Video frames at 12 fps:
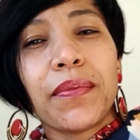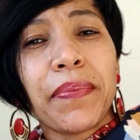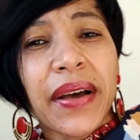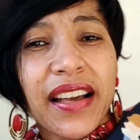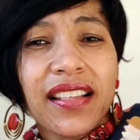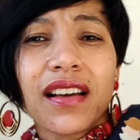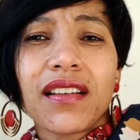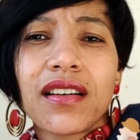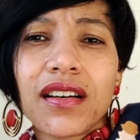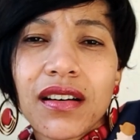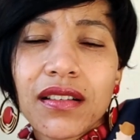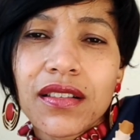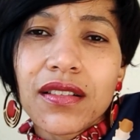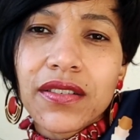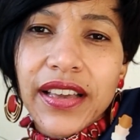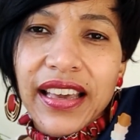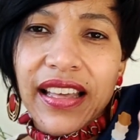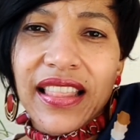But, oh,
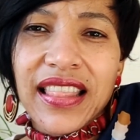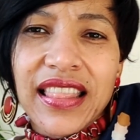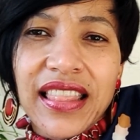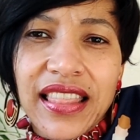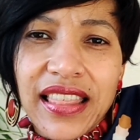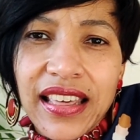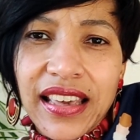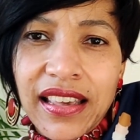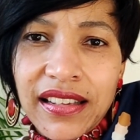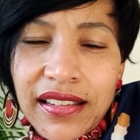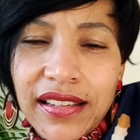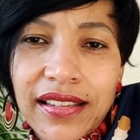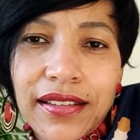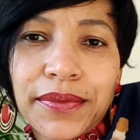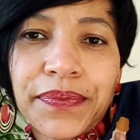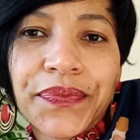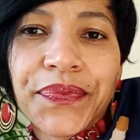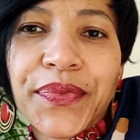look at this.